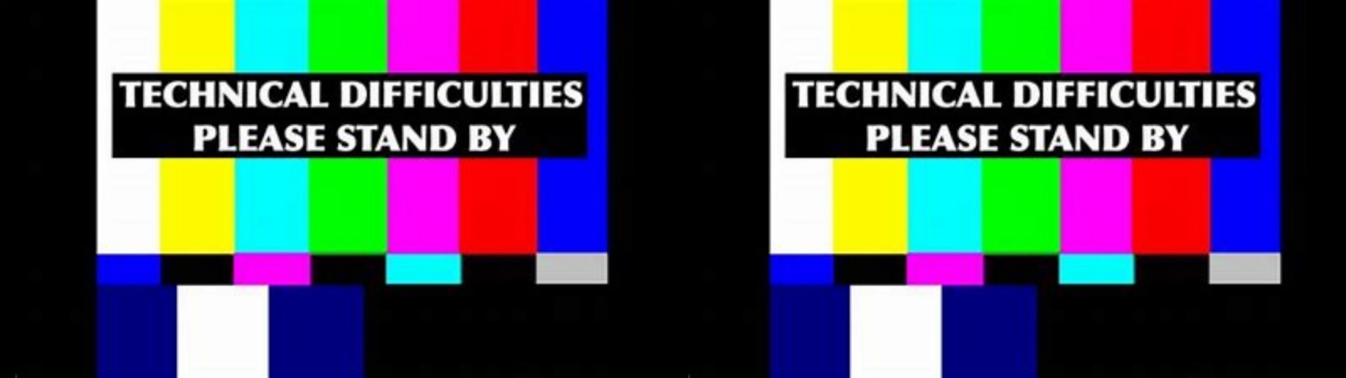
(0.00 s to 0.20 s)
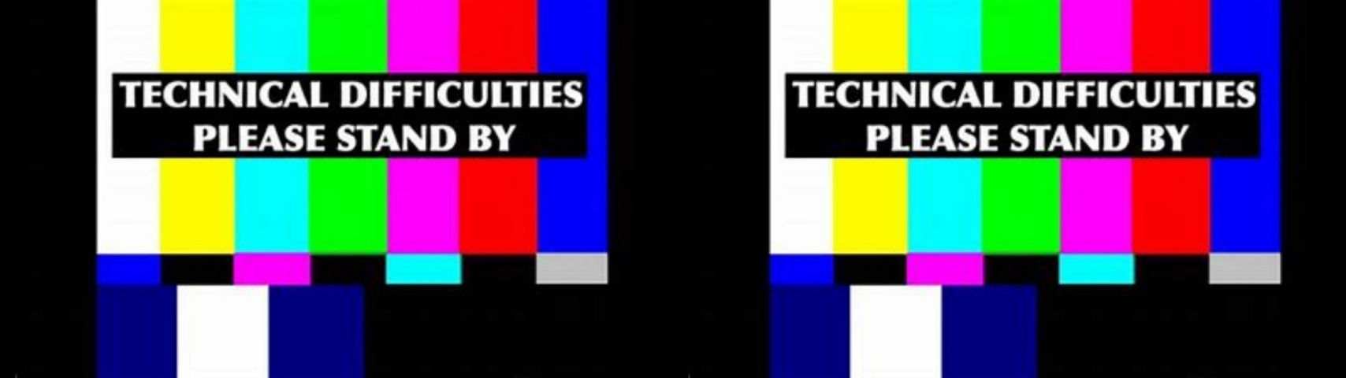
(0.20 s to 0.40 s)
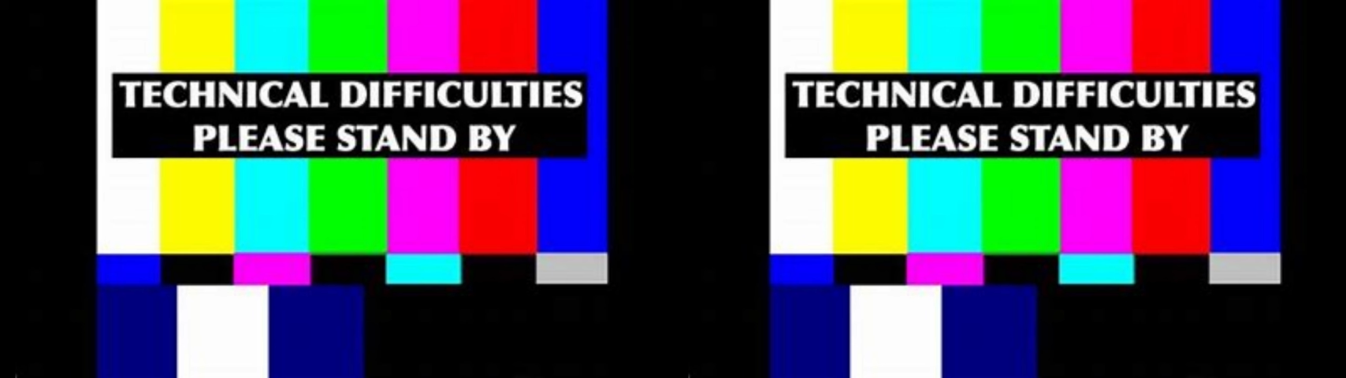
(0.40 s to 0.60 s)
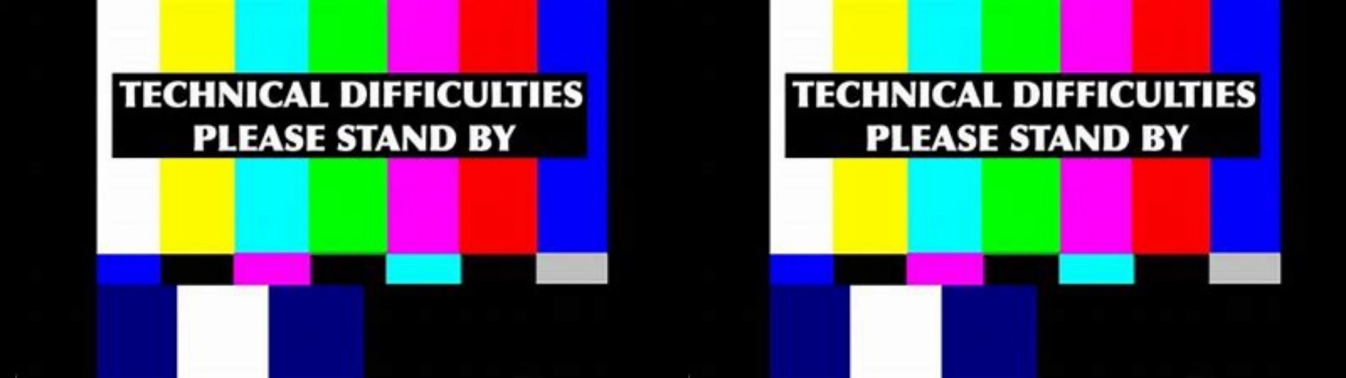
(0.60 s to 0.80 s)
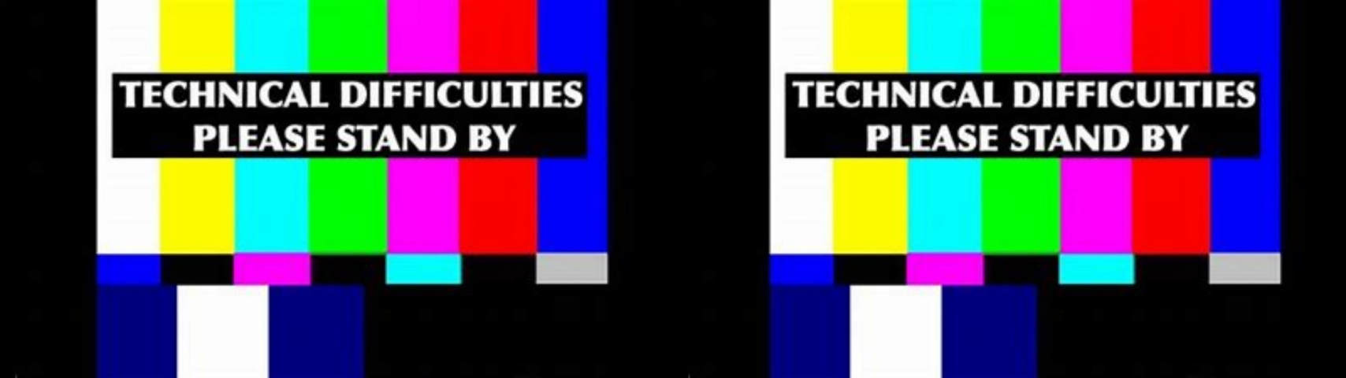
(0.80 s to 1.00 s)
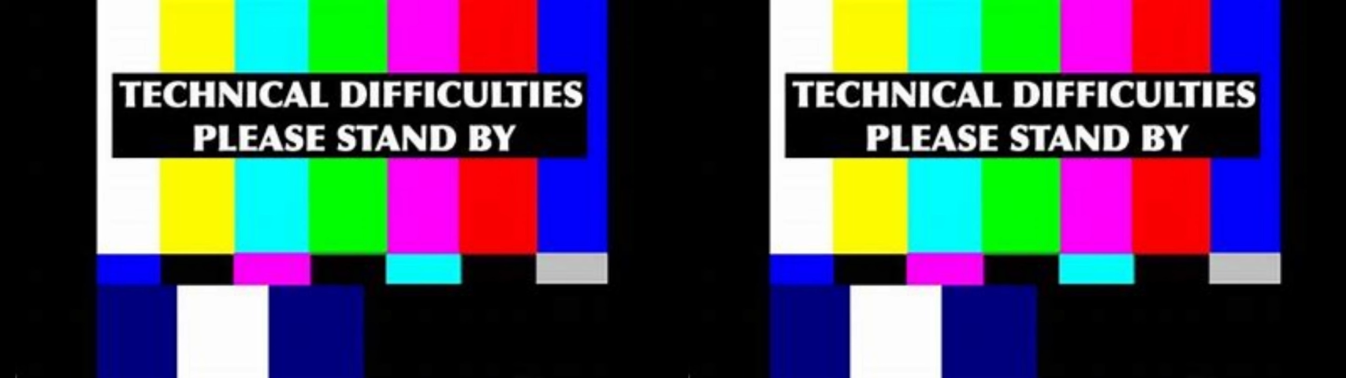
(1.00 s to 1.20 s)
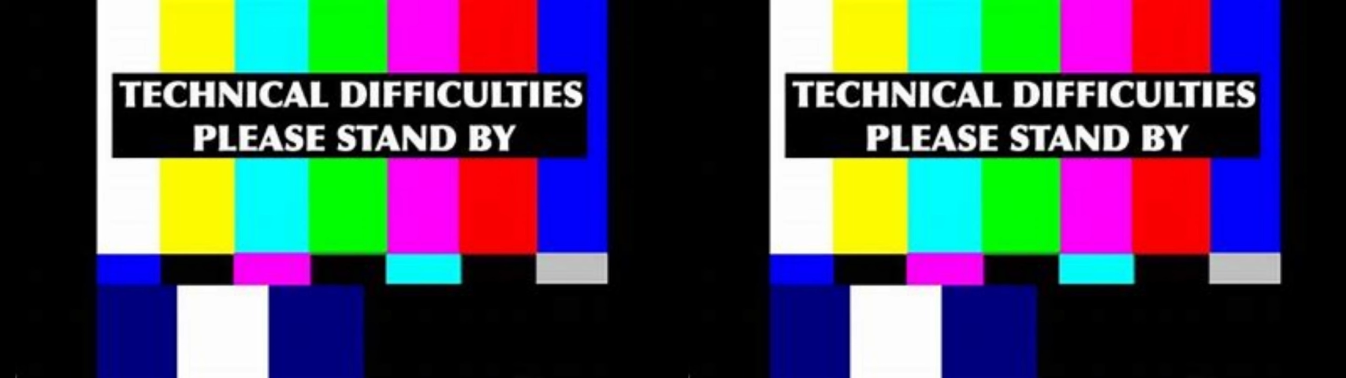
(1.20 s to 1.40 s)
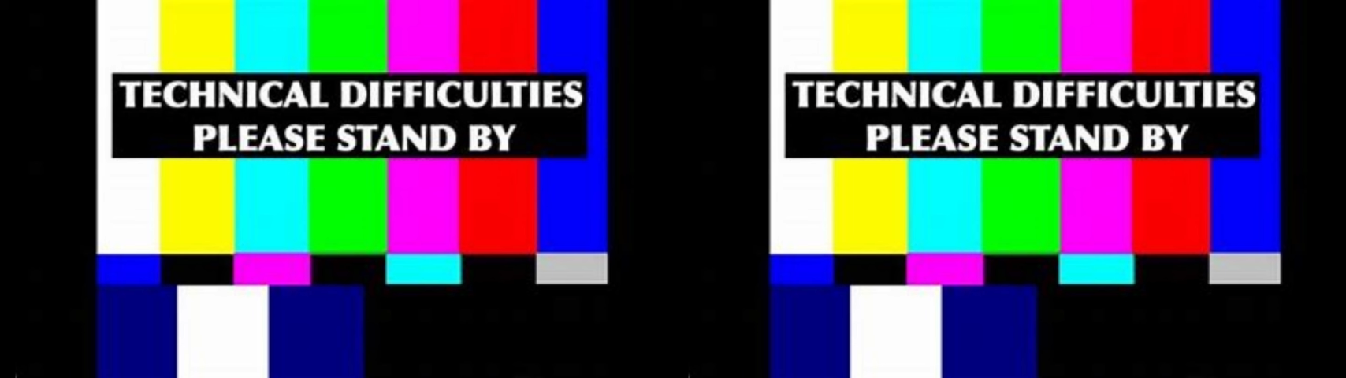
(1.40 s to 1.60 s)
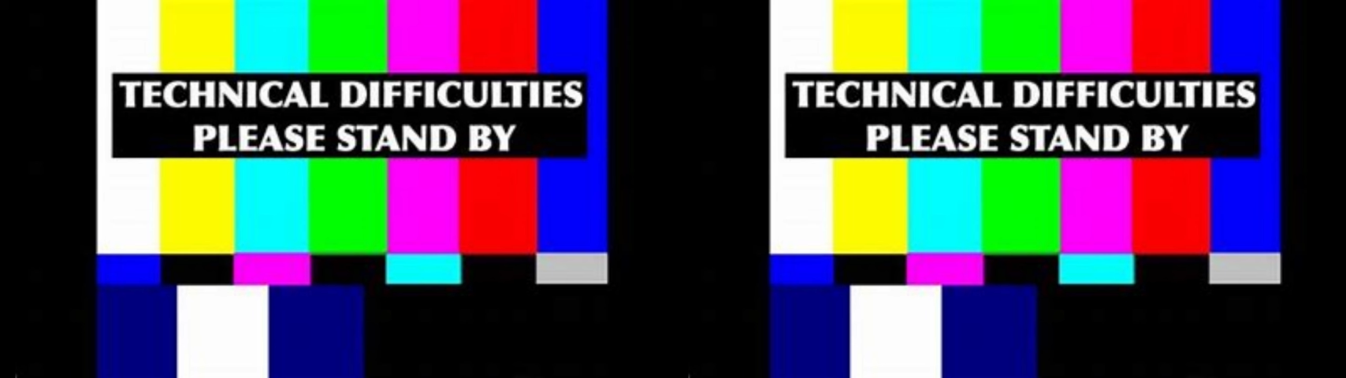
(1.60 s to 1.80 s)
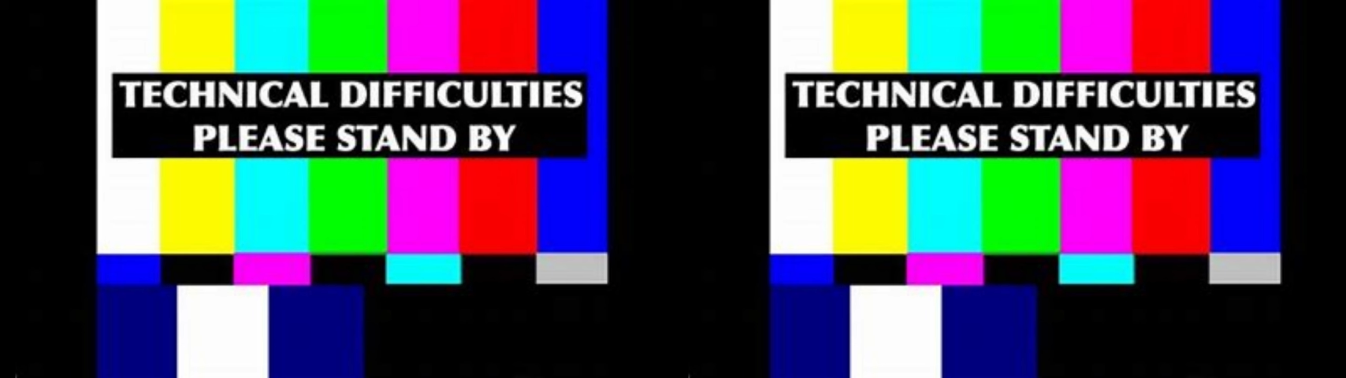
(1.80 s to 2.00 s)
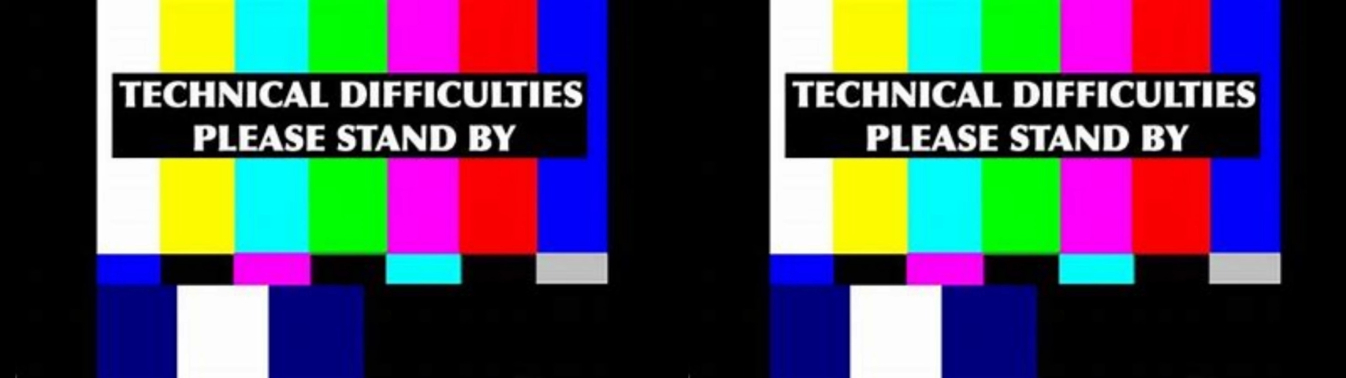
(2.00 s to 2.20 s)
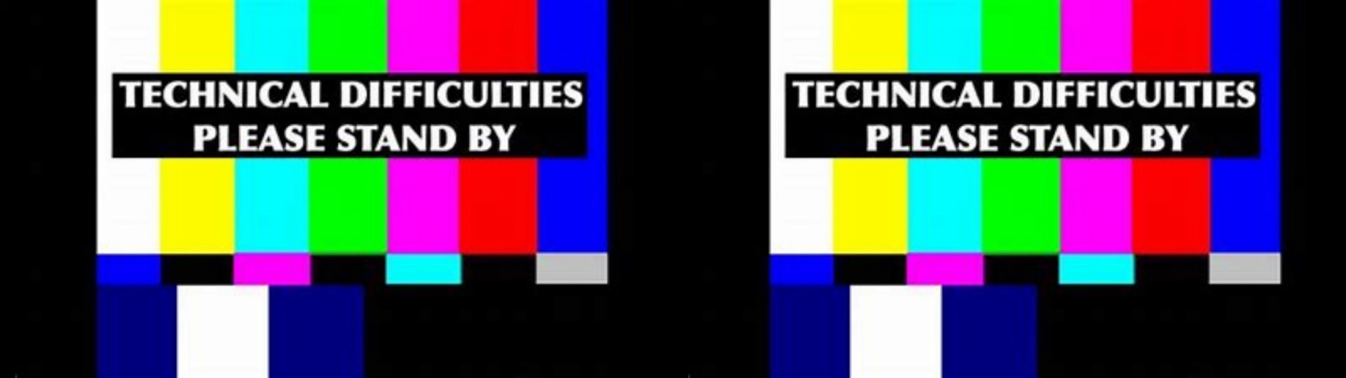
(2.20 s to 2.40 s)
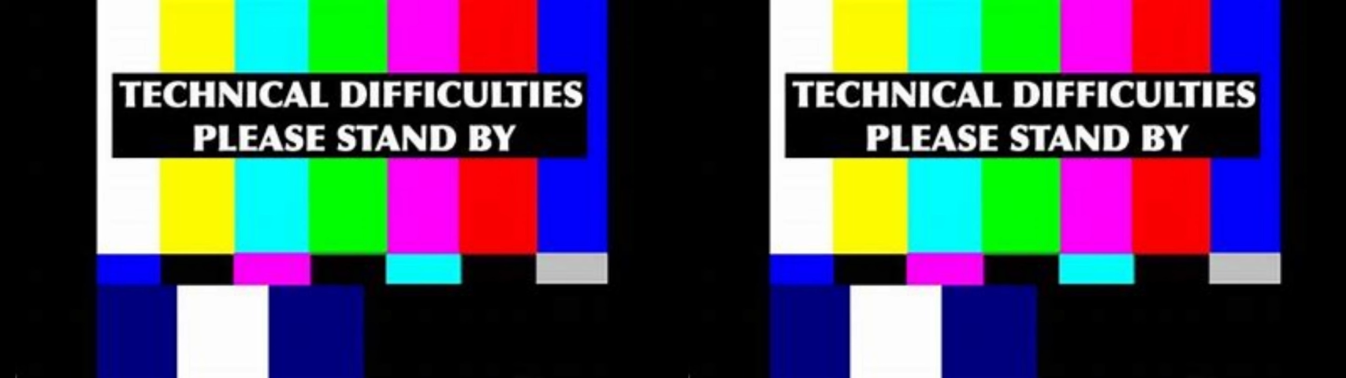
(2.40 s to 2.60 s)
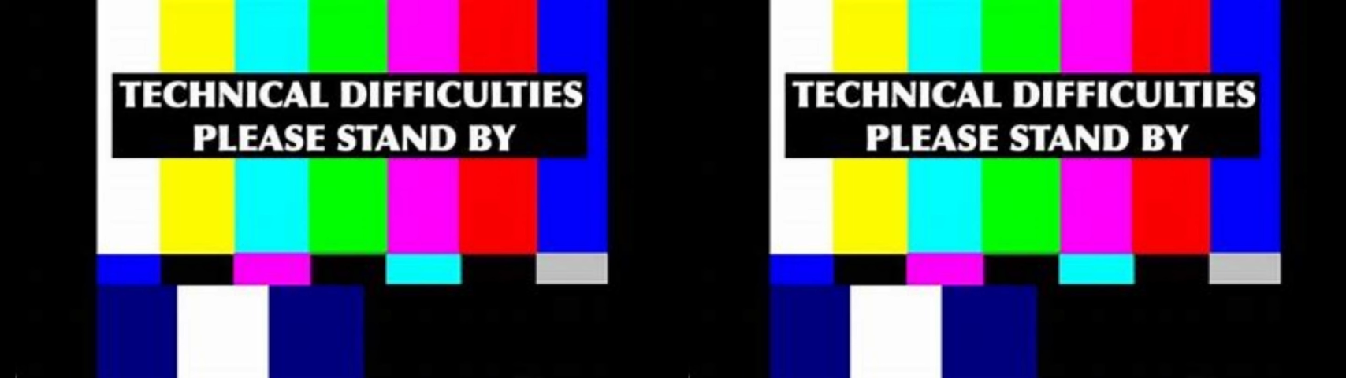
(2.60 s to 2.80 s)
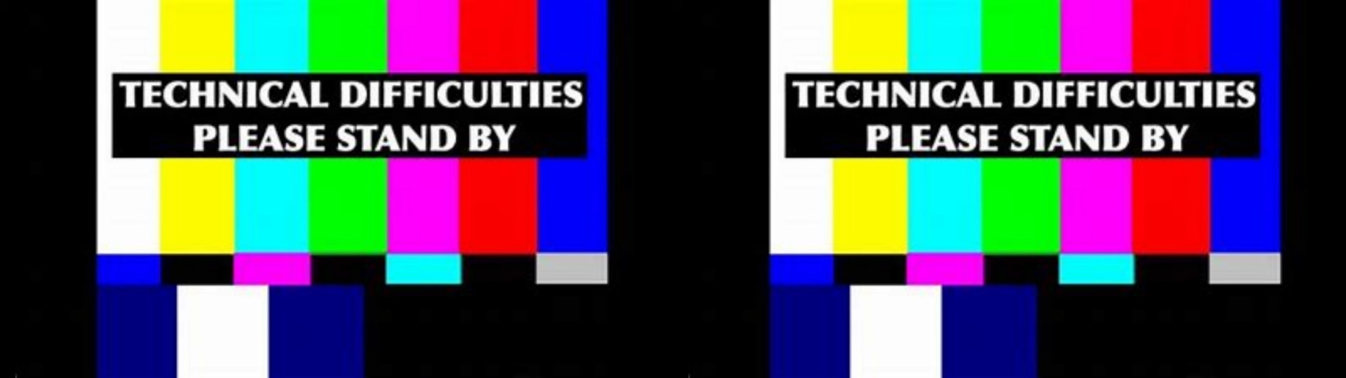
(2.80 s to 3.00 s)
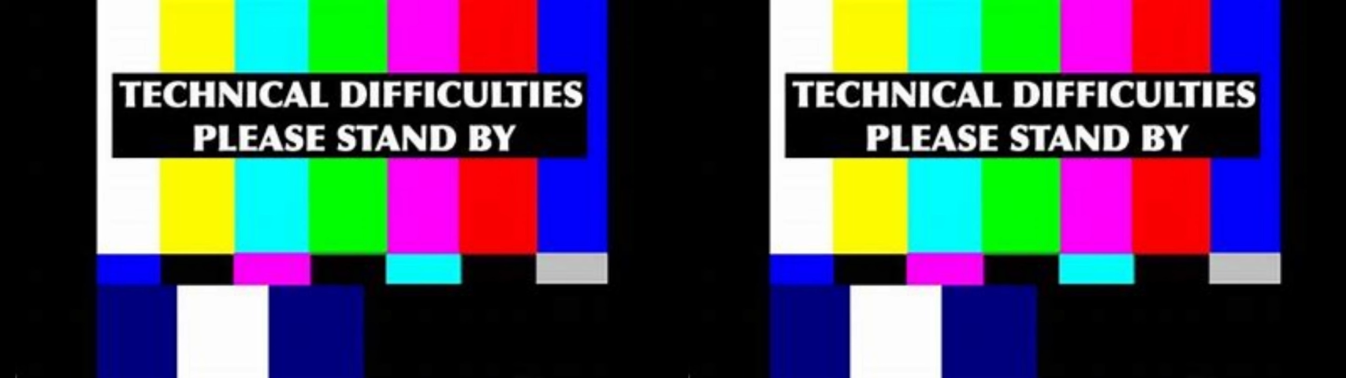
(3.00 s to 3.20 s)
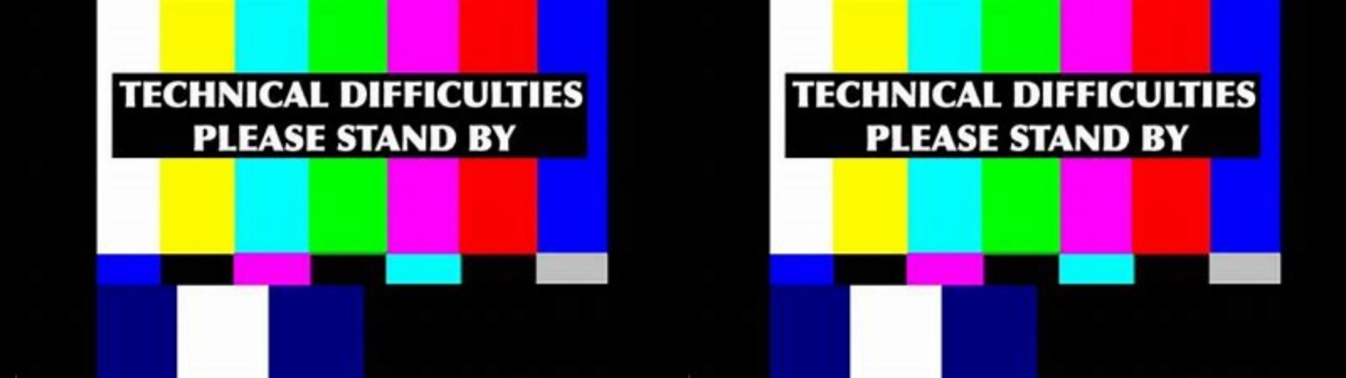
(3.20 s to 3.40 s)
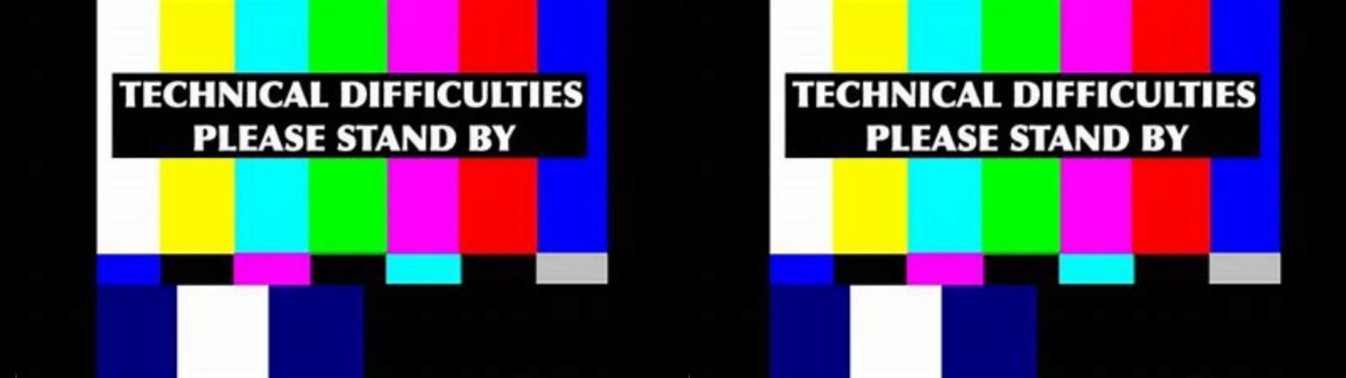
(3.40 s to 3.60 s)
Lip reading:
[unreadable: no face in view]